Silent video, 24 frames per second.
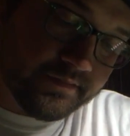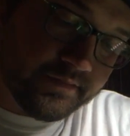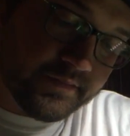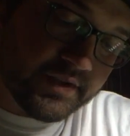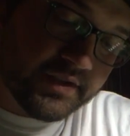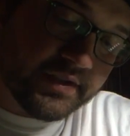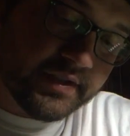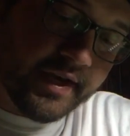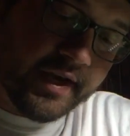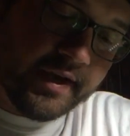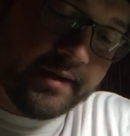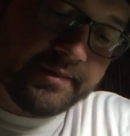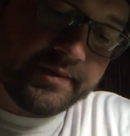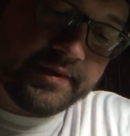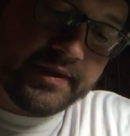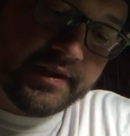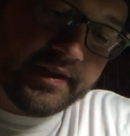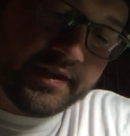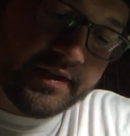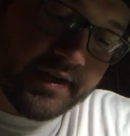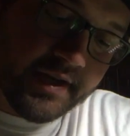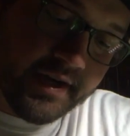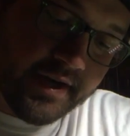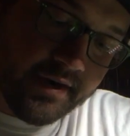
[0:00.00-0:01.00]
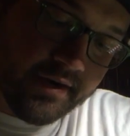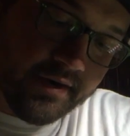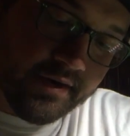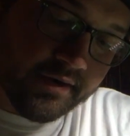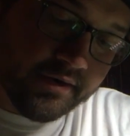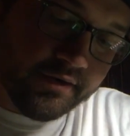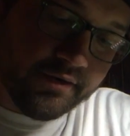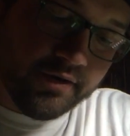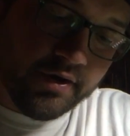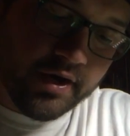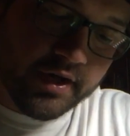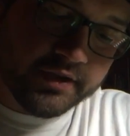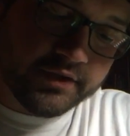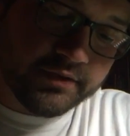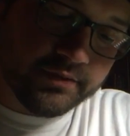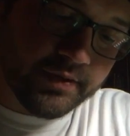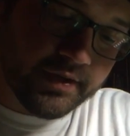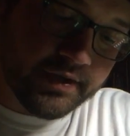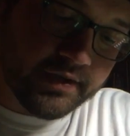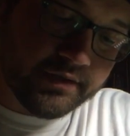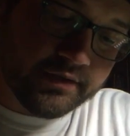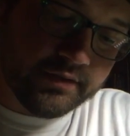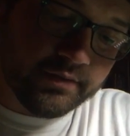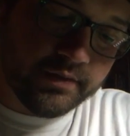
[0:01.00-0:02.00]
sipes in the tire
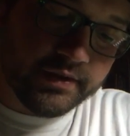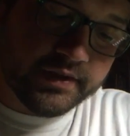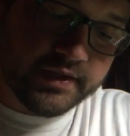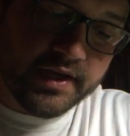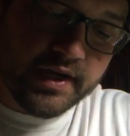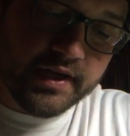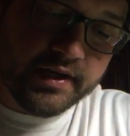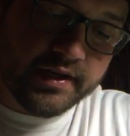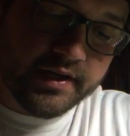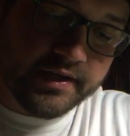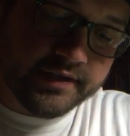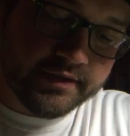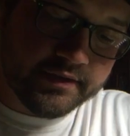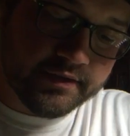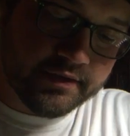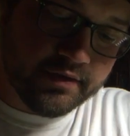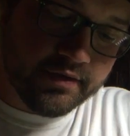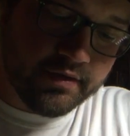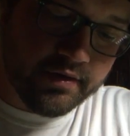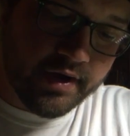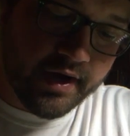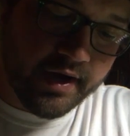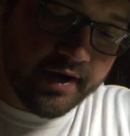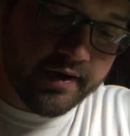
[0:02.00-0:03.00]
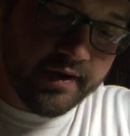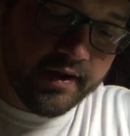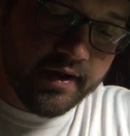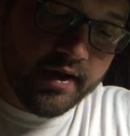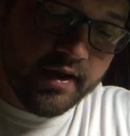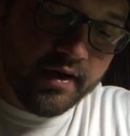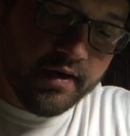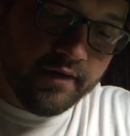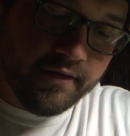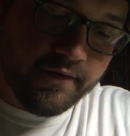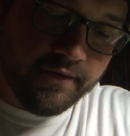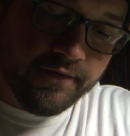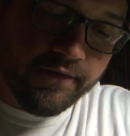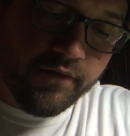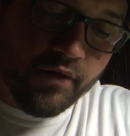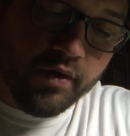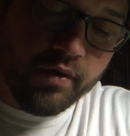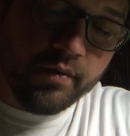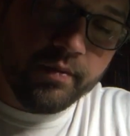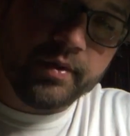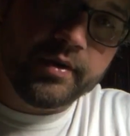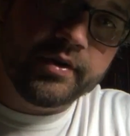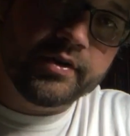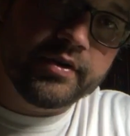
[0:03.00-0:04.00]
crossways. So what that does is create
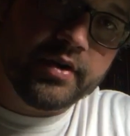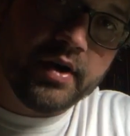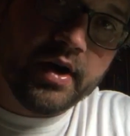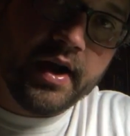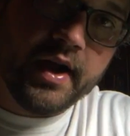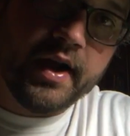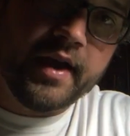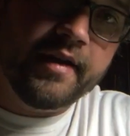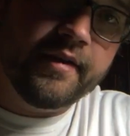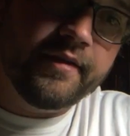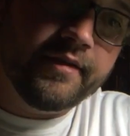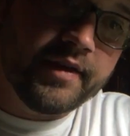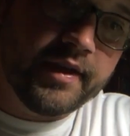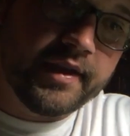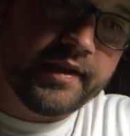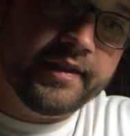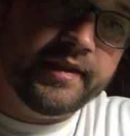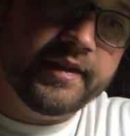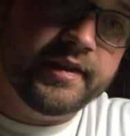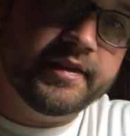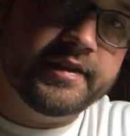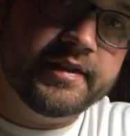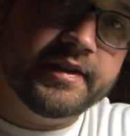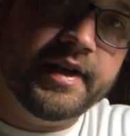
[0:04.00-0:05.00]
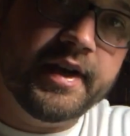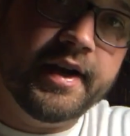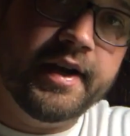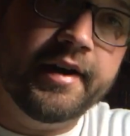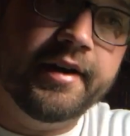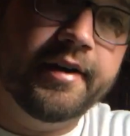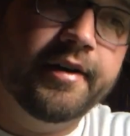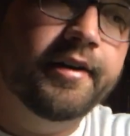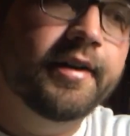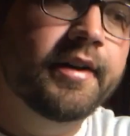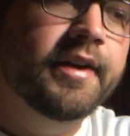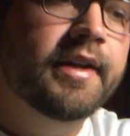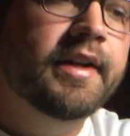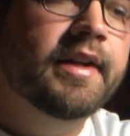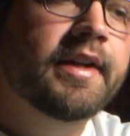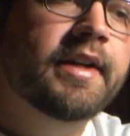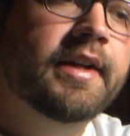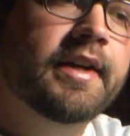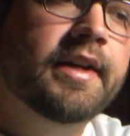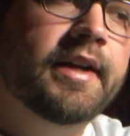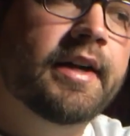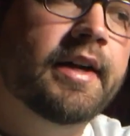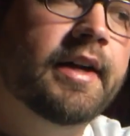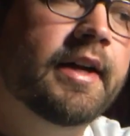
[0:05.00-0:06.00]
forward drive in this tire.
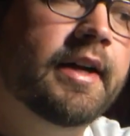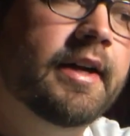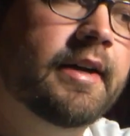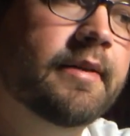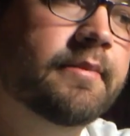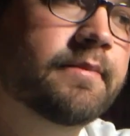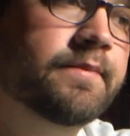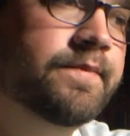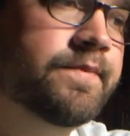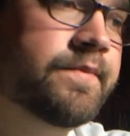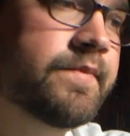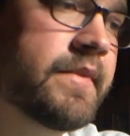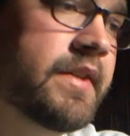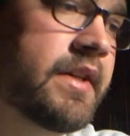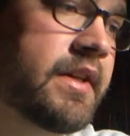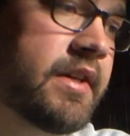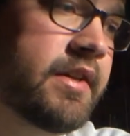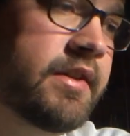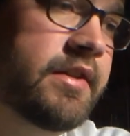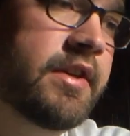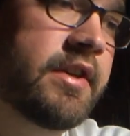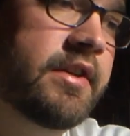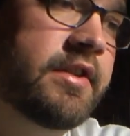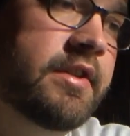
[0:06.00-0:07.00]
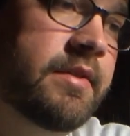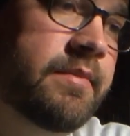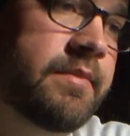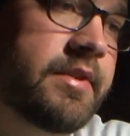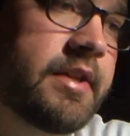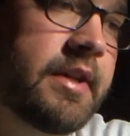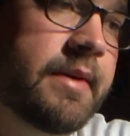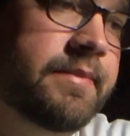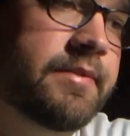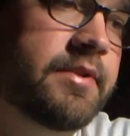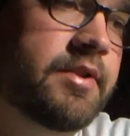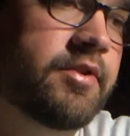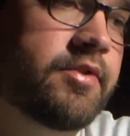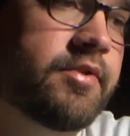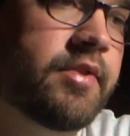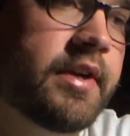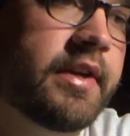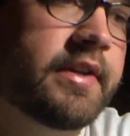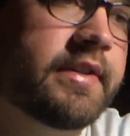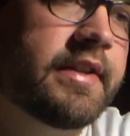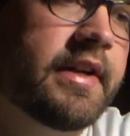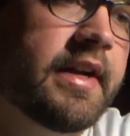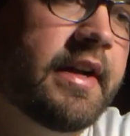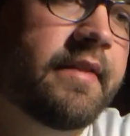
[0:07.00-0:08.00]
Just some tips and
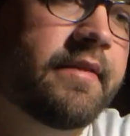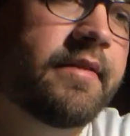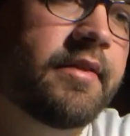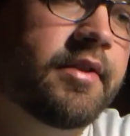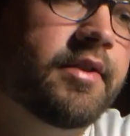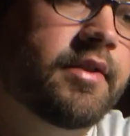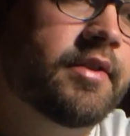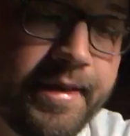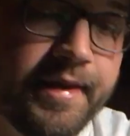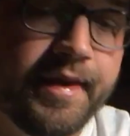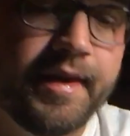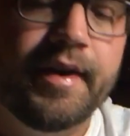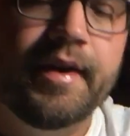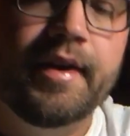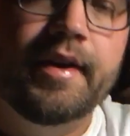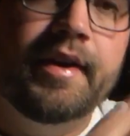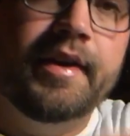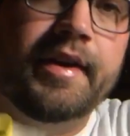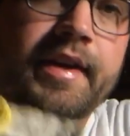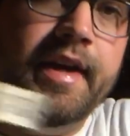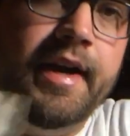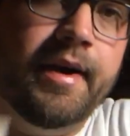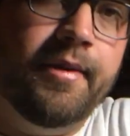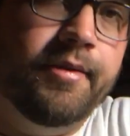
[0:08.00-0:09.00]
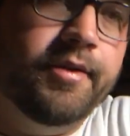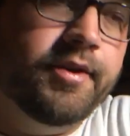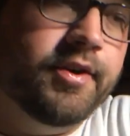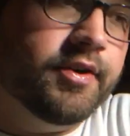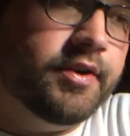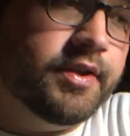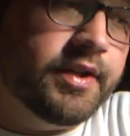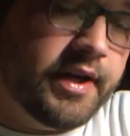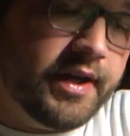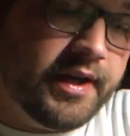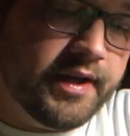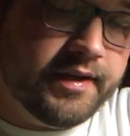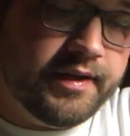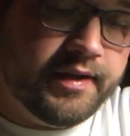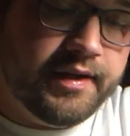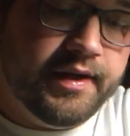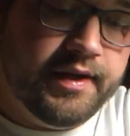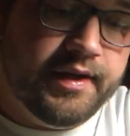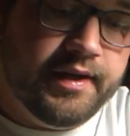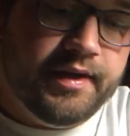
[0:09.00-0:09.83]
tricks that I've learned. Yeah, when you're done